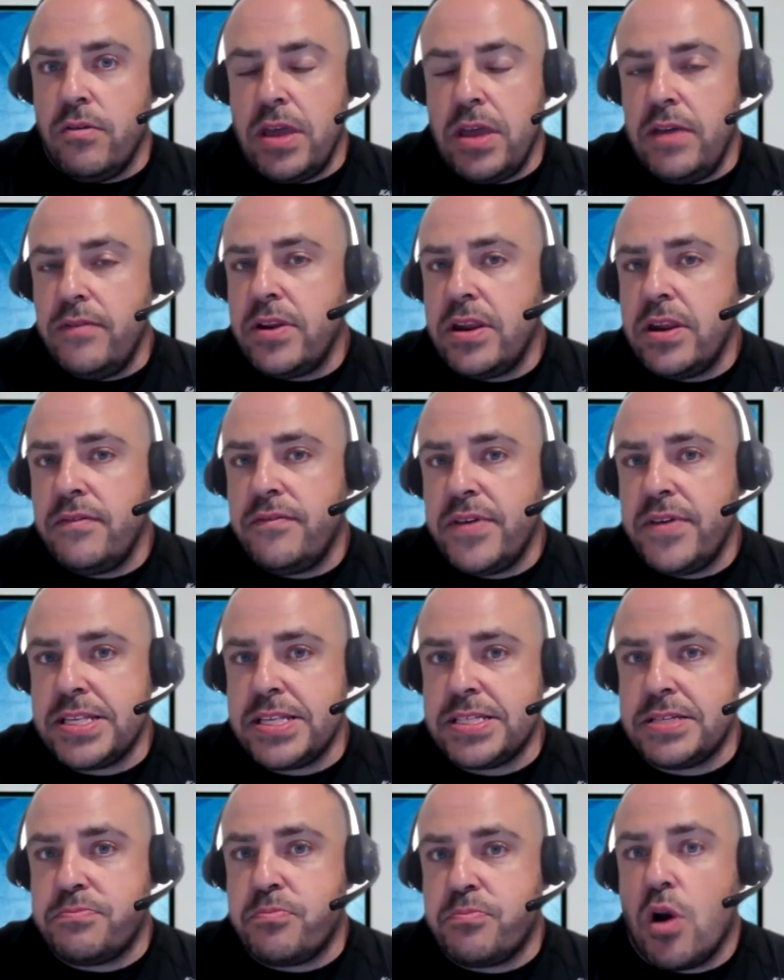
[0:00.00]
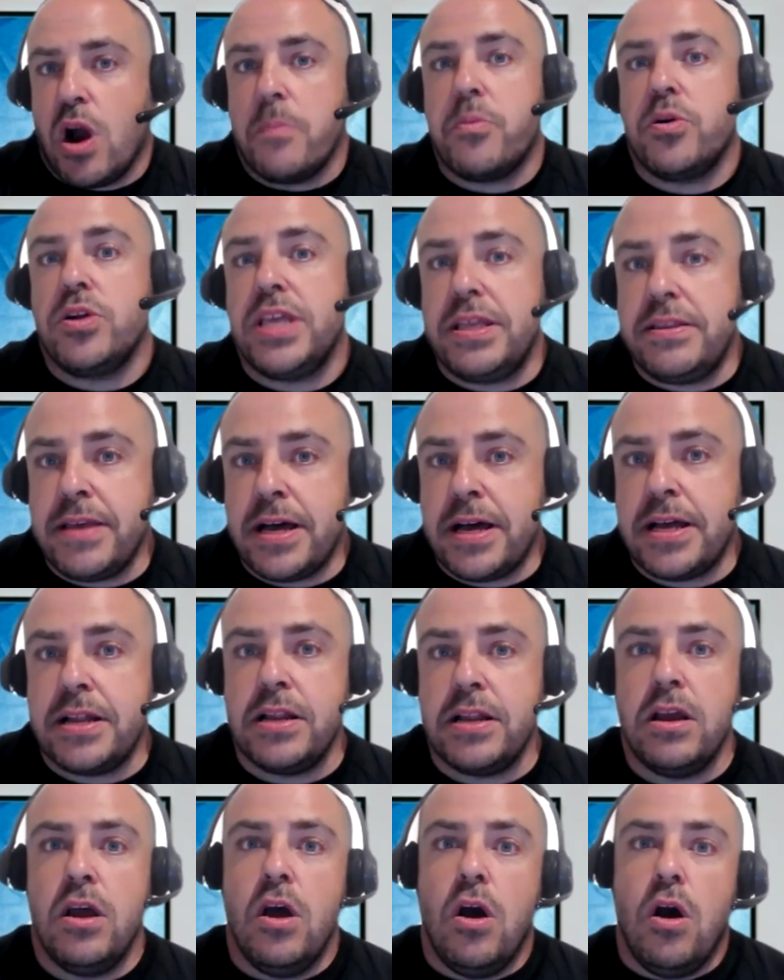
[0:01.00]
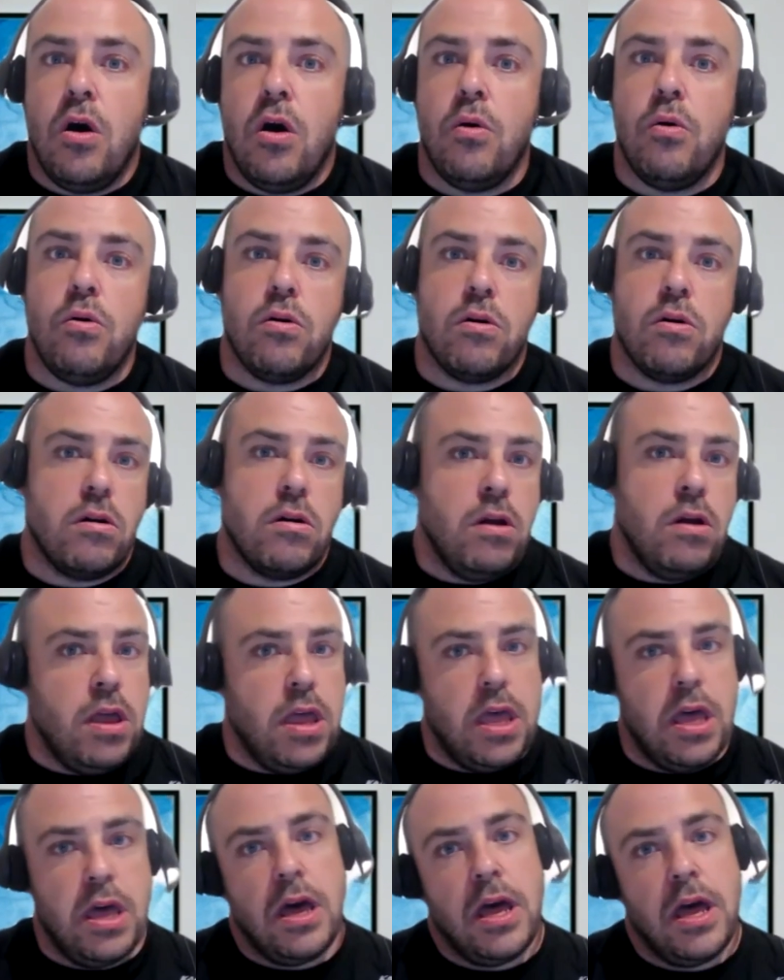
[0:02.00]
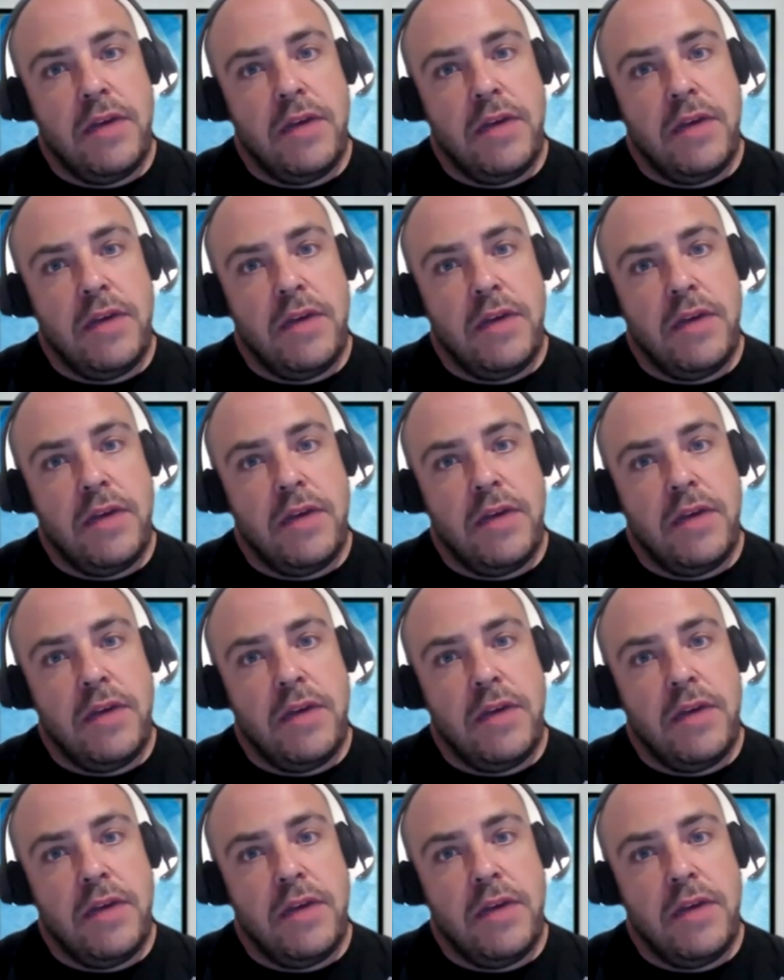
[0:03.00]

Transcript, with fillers: even if it's properly done or uh,